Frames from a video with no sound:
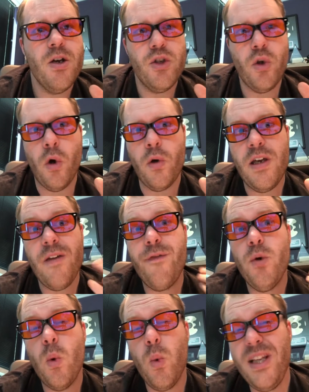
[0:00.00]
So
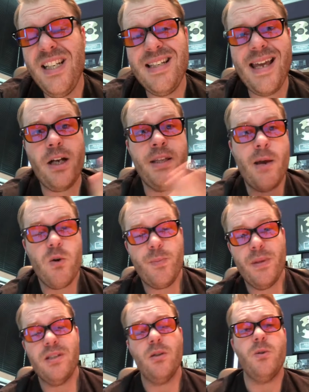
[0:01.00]
if you're willing to take on that
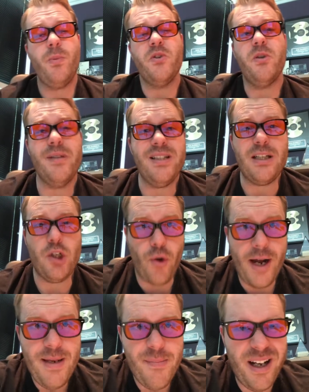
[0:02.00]
responsibility,
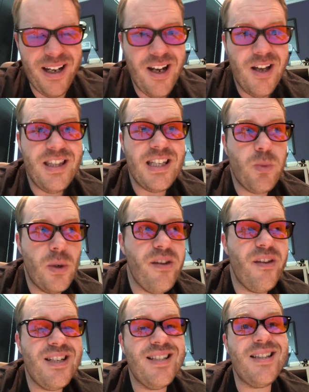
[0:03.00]
great, but that's one
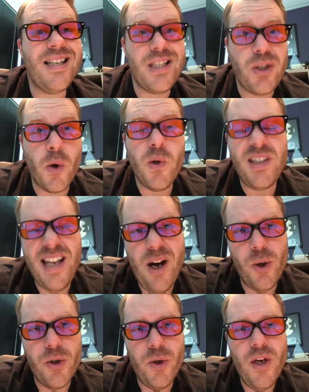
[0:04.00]
of the things that they don't
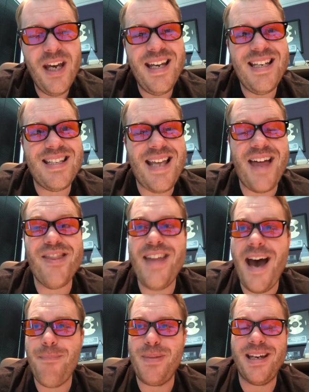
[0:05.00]
tell you is that
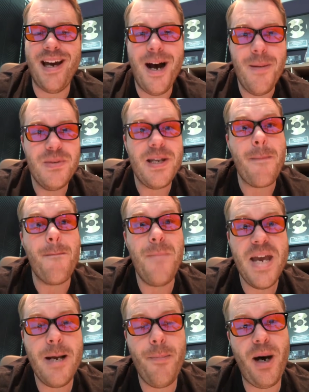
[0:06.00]
that becomes a
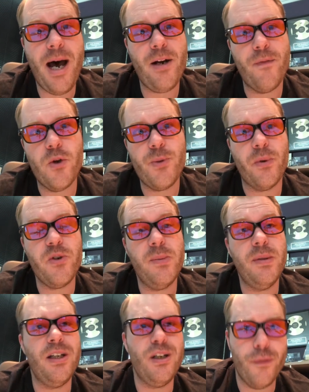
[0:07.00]
big part of the
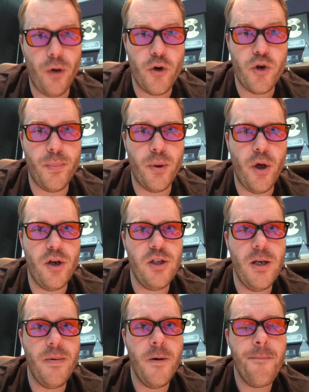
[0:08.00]
responsibility of
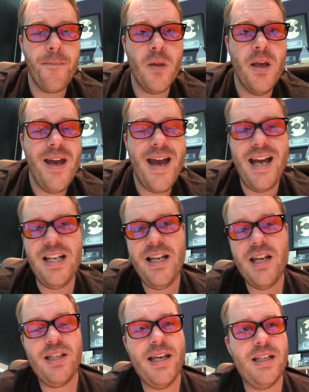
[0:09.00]
entrepreneurship. And
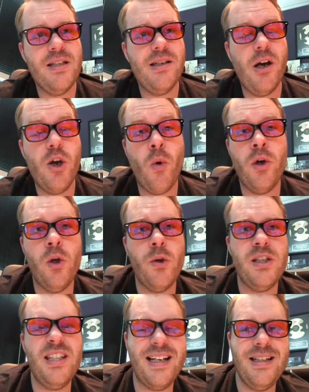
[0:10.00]
yes, they can sell you on all
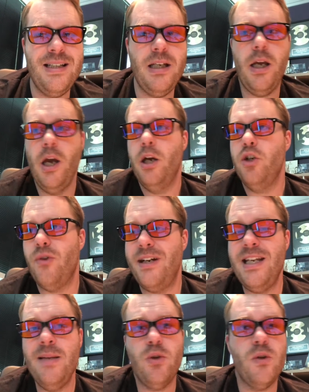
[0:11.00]
the sexy
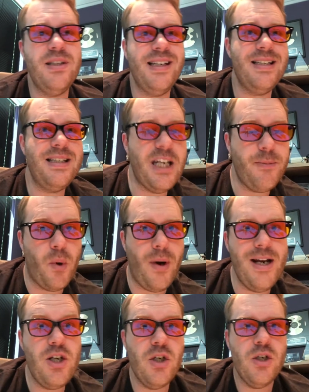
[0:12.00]
dreams, all the sexy
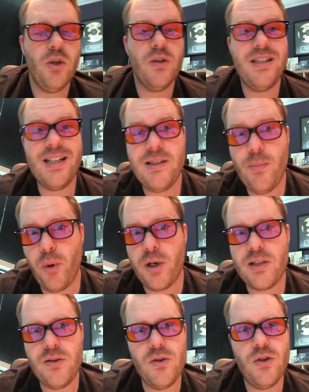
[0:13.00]
aspirations, all the sexy
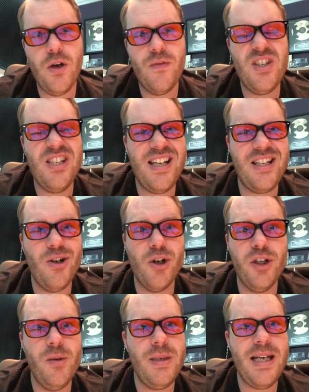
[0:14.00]
products and services that
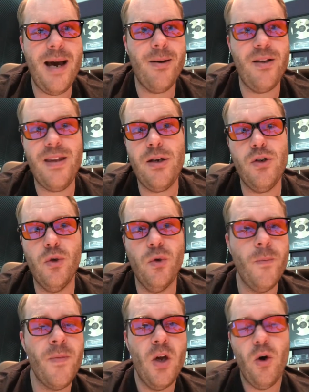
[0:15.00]
you're gonna be able to then
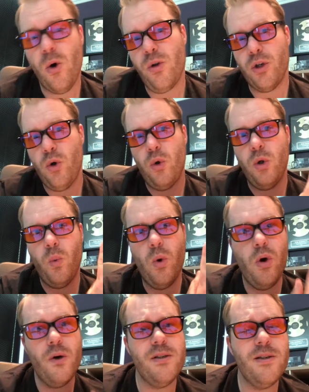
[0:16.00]
do, all the cool
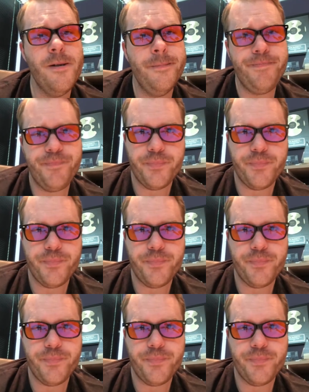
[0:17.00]
awards,